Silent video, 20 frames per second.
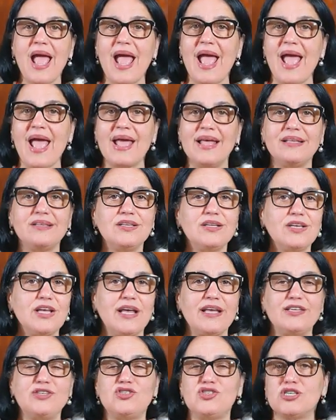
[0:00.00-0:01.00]
and
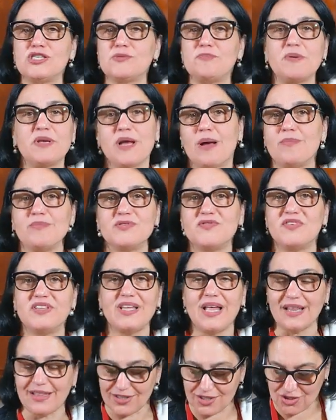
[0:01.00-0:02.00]
it just becomes
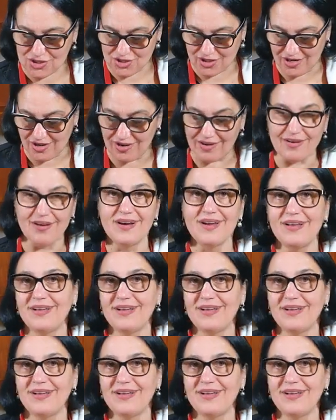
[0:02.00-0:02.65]
vanilla sugar.